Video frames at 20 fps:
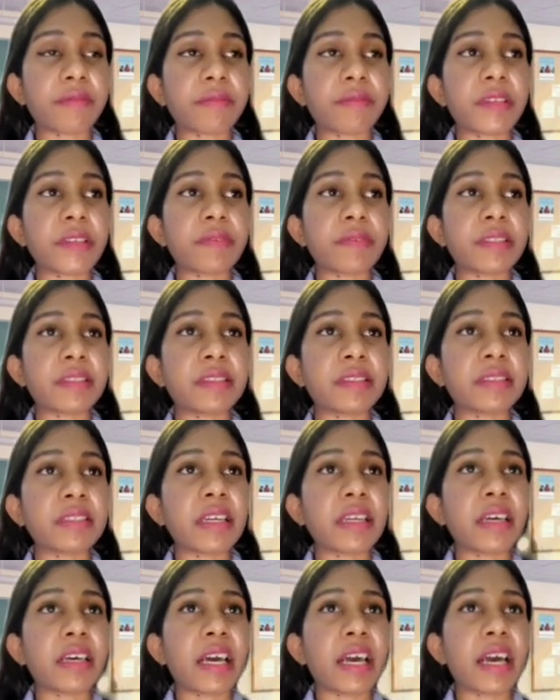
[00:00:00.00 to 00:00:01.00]
we will
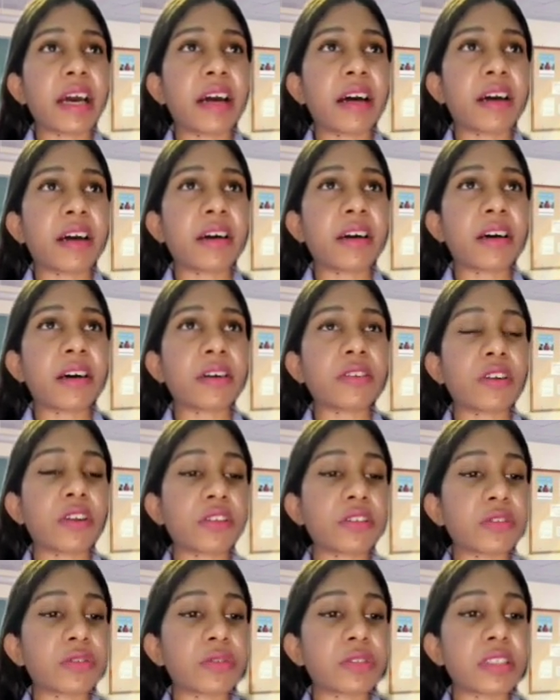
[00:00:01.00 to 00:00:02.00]

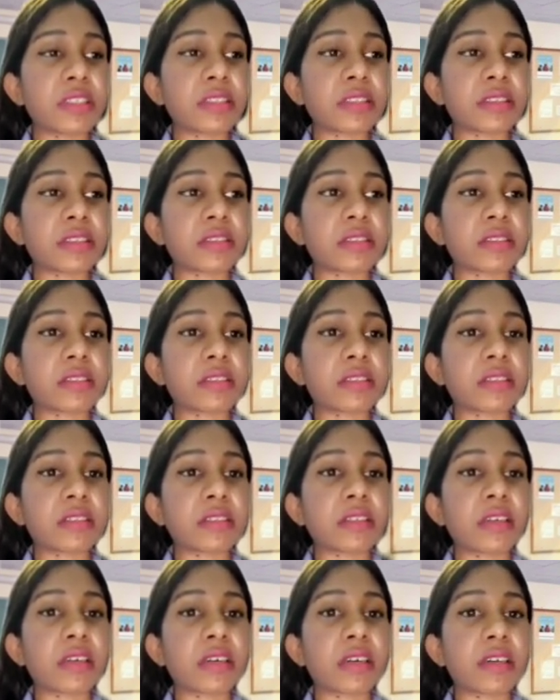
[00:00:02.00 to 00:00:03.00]
not using the
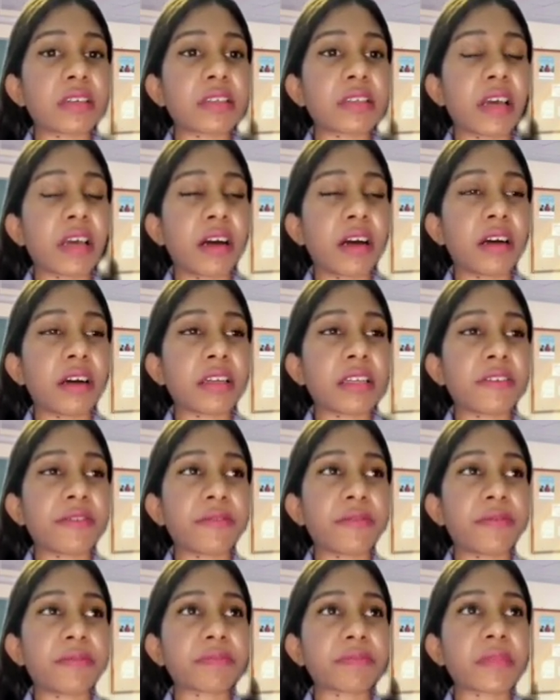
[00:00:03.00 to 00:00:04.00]
if
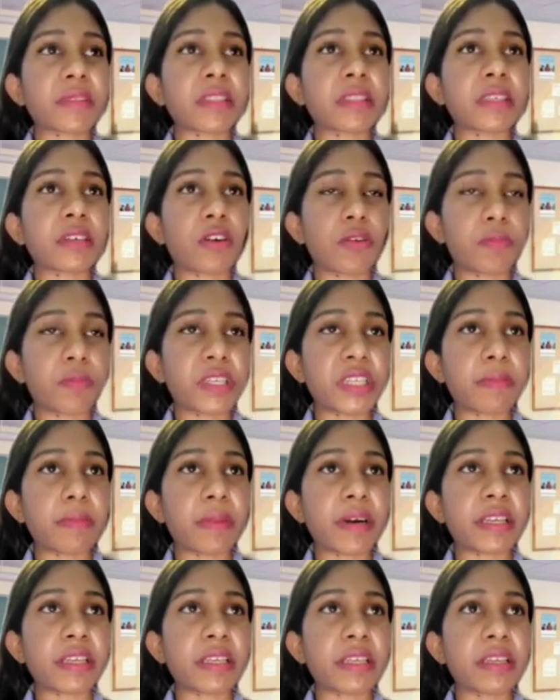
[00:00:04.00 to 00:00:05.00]
the company
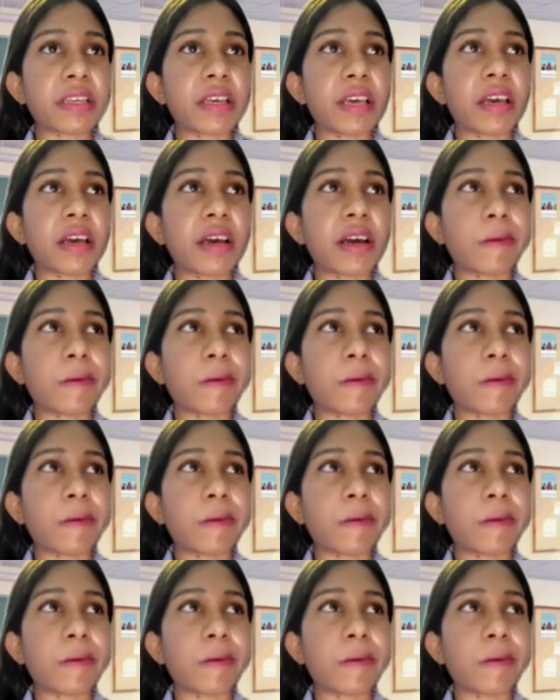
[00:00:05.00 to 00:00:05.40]
buying